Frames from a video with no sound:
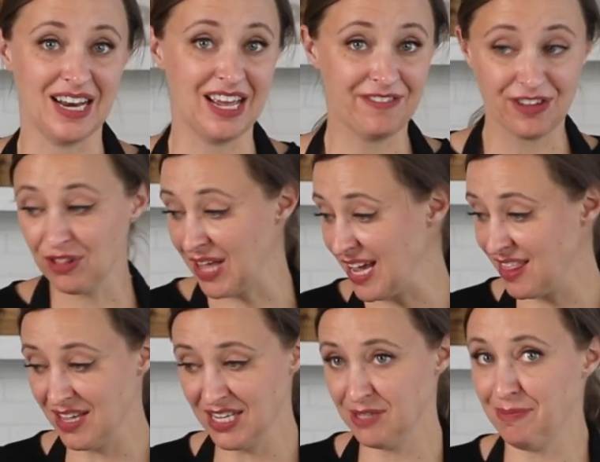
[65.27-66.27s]
if you like
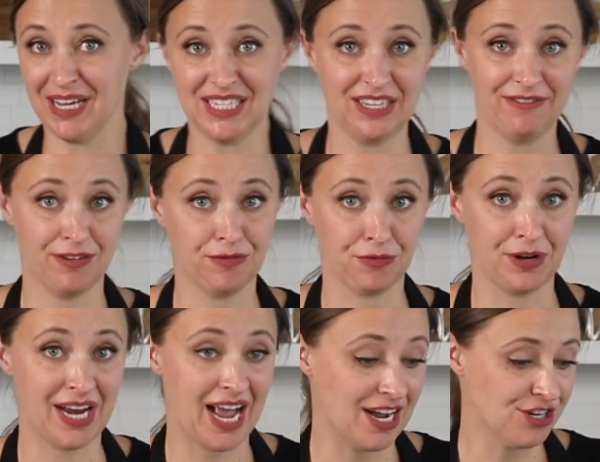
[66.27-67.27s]
things spicy, feel free
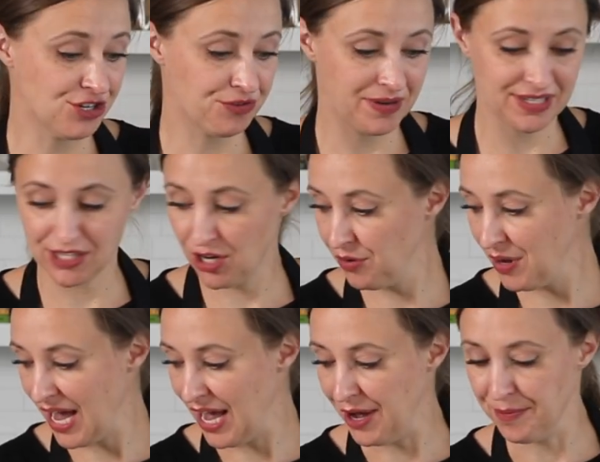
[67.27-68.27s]
to add
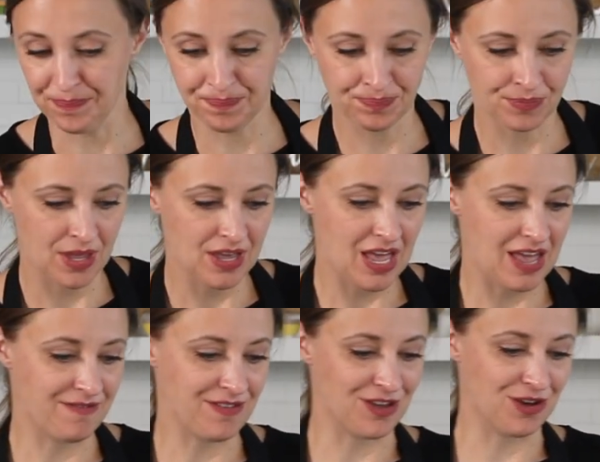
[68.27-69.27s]
chorizo.
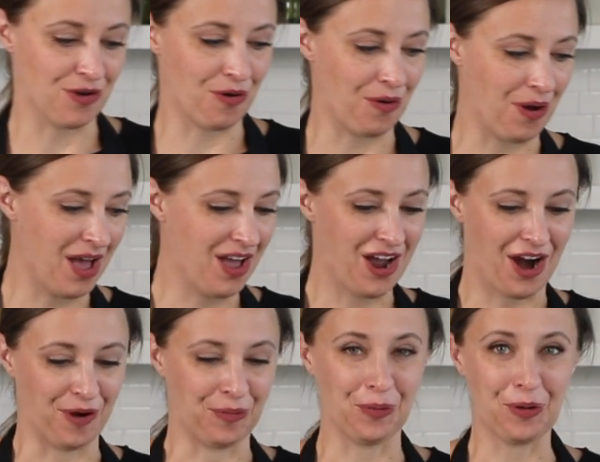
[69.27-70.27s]
If you
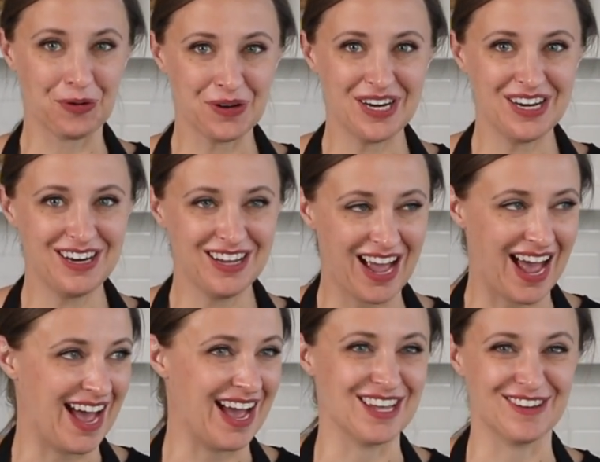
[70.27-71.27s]
are worried,
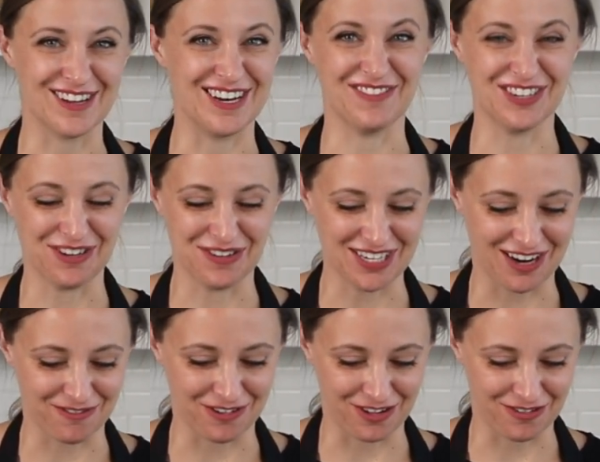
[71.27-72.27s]
you can even tone it
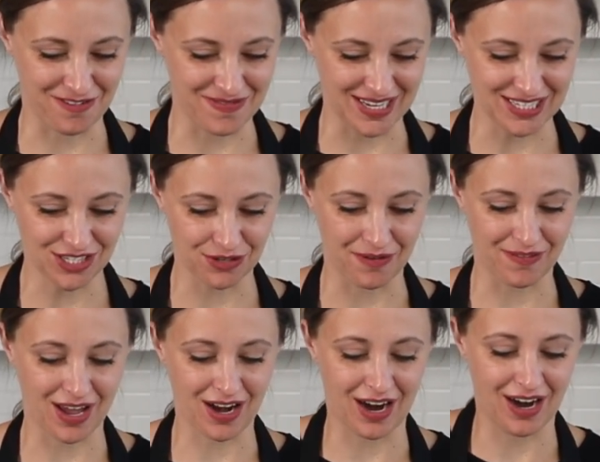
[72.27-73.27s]
down further from this. So we've
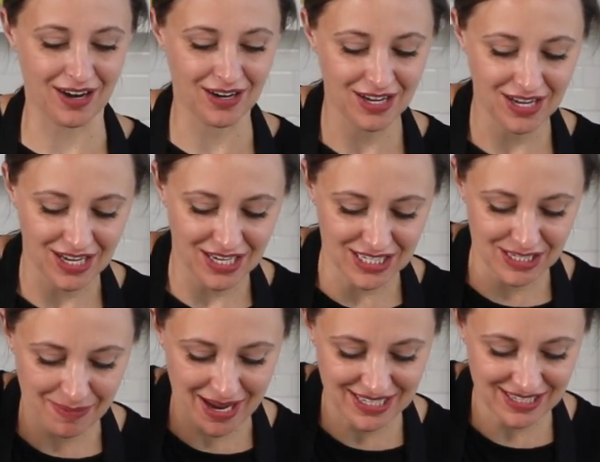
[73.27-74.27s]
got our
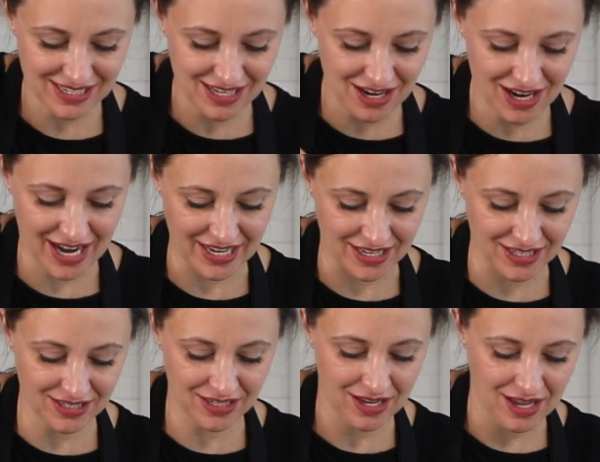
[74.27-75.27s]
spices and our
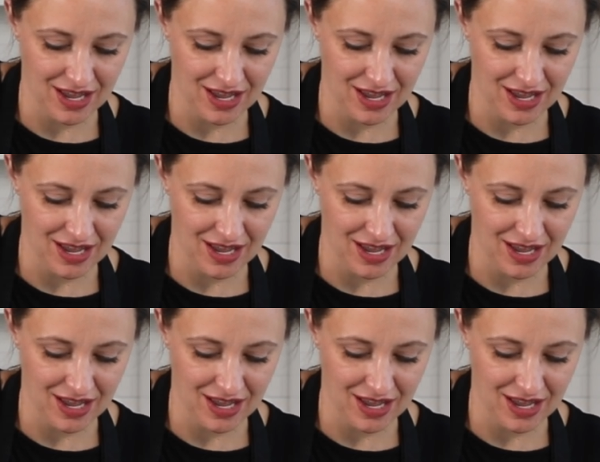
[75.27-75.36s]
onions.